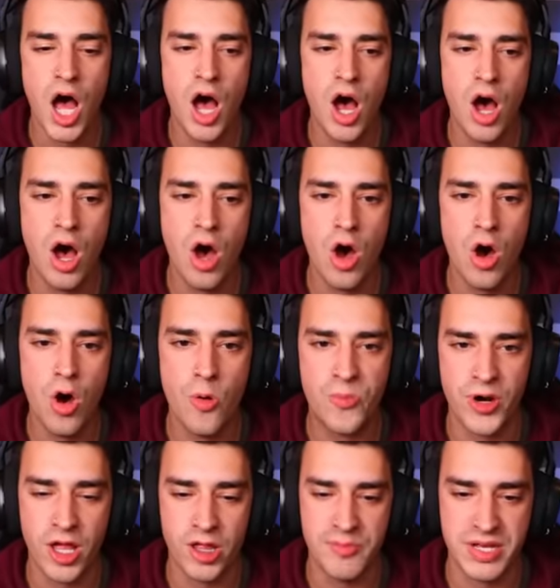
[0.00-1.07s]
Oh,
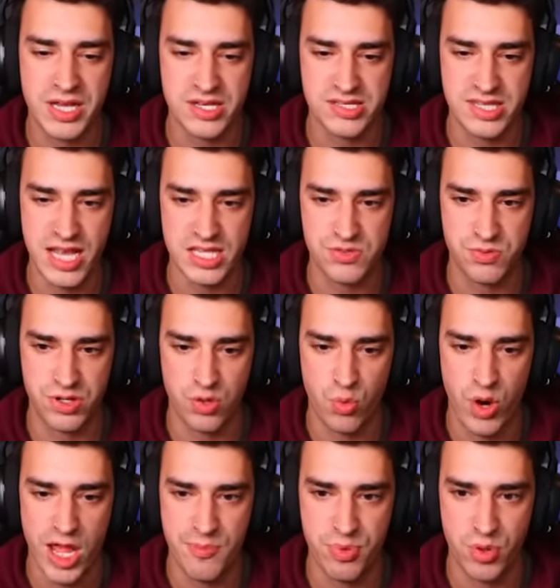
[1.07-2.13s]
probably because that's where the
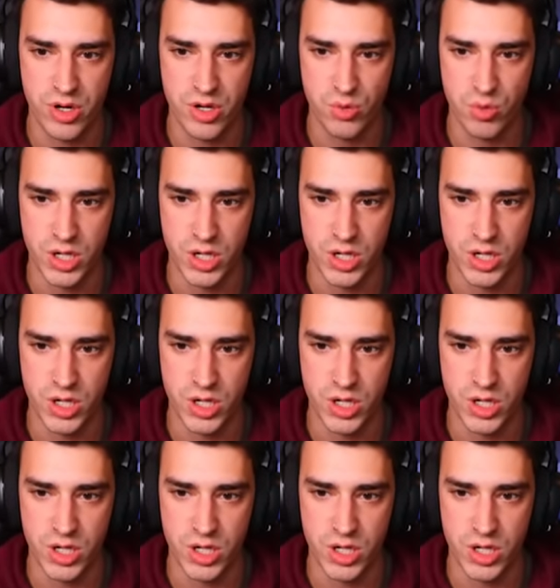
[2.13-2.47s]
waypoint